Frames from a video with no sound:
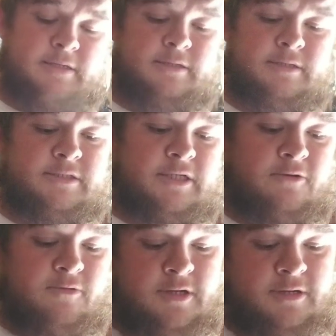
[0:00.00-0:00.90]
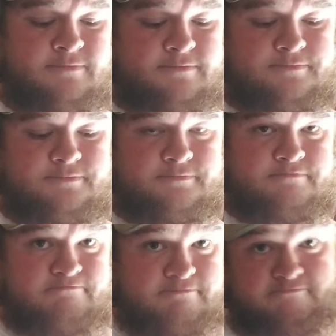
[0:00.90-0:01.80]
So,
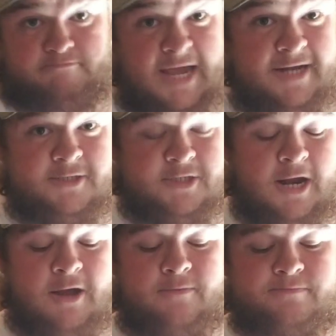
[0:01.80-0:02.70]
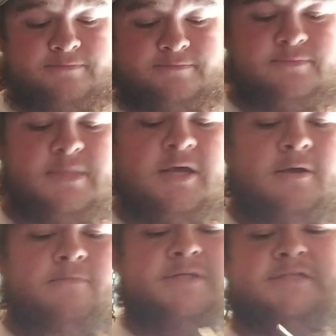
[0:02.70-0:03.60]
I had to try them.
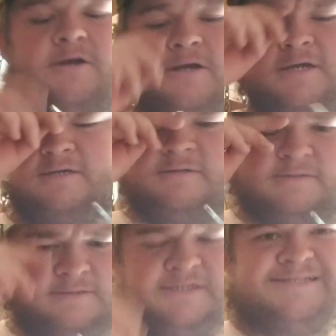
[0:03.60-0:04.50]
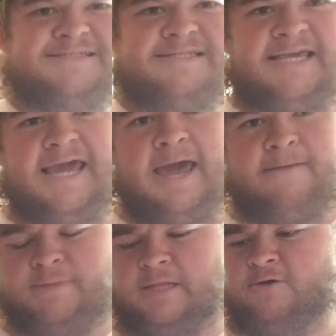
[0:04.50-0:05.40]
But they're
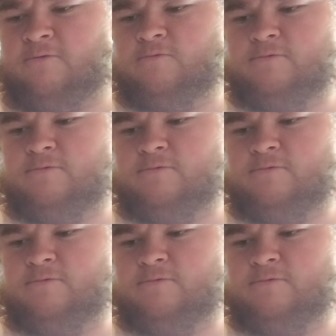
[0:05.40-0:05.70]
Diablo,